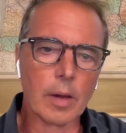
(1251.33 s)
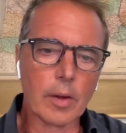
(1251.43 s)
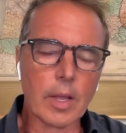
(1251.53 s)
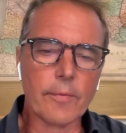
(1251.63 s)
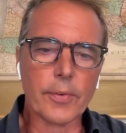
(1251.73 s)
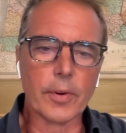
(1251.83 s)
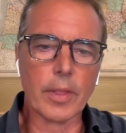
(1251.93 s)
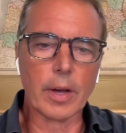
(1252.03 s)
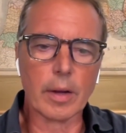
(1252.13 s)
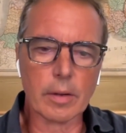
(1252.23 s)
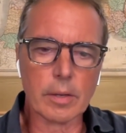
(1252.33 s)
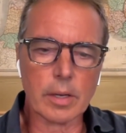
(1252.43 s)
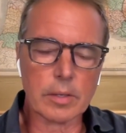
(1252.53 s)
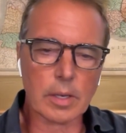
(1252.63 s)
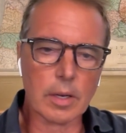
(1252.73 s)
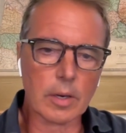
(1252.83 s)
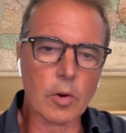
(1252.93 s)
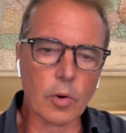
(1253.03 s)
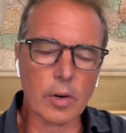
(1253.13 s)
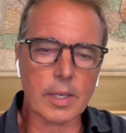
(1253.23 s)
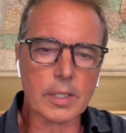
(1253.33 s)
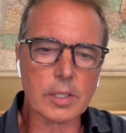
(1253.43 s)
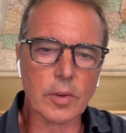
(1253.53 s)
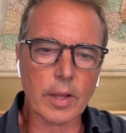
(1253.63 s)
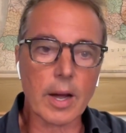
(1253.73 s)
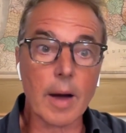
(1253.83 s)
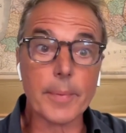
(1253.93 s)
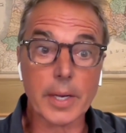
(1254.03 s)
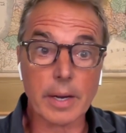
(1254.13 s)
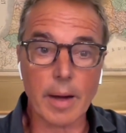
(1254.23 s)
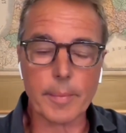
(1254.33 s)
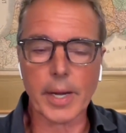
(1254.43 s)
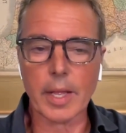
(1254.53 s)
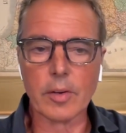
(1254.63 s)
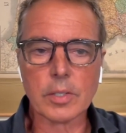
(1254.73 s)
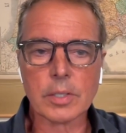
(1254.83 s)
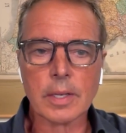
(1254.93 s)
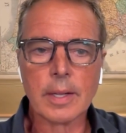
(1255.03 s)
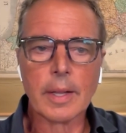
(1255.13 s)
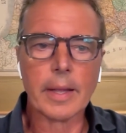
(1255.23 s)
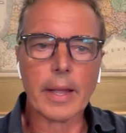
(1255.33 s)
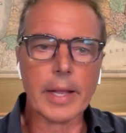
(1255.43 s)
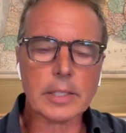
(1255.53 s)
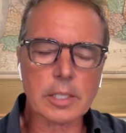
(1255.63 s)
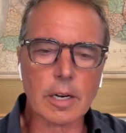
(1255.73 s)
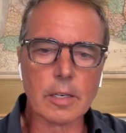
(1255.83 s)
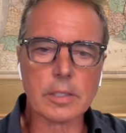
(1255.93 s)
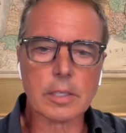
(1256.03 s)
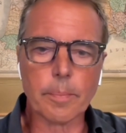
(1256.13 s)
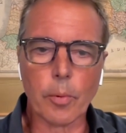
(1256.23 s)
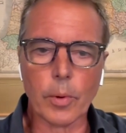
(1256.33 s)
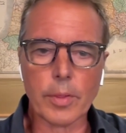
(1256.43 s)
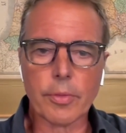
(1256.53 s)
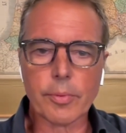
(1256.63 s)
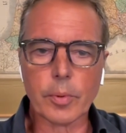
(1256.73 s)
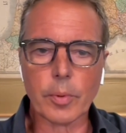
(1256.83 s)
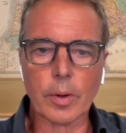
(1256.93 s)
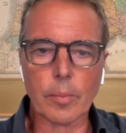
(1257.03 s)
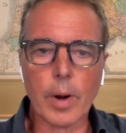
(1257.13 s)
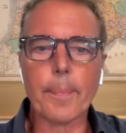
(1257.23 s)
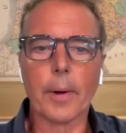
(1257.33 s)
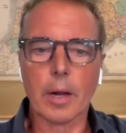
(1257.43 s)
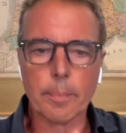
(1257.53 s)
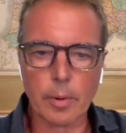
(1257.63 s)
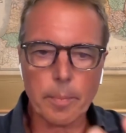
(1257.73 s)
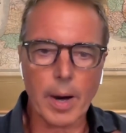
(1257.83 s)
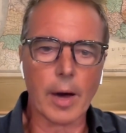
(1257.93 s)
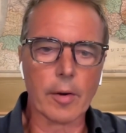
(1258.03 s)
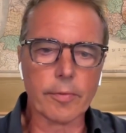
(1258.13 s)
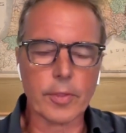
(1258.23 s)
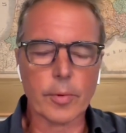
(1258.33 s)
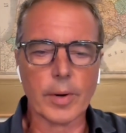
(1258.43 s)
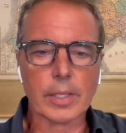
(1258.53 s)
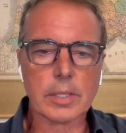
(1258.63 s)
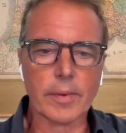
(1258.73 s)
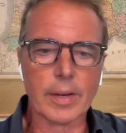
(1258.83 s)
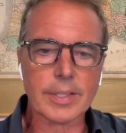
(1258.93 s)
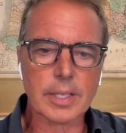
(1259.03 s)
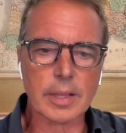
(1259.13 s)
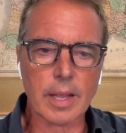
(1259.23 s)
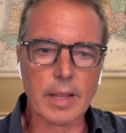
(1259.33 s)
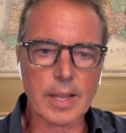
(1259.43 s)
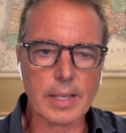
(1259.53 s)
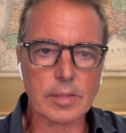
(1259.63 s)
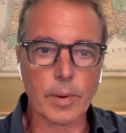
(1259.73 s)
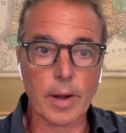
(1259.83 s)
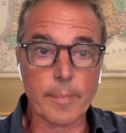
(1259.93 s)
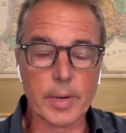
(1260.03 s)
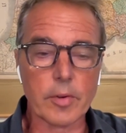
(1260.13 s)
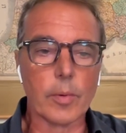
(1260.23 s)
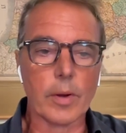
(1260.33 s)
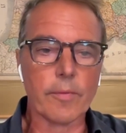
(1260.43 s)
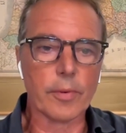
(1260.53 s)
looking for the correlates or the common denominators, it starts to point through a replicable model for the rest of us. And that's what I've been doing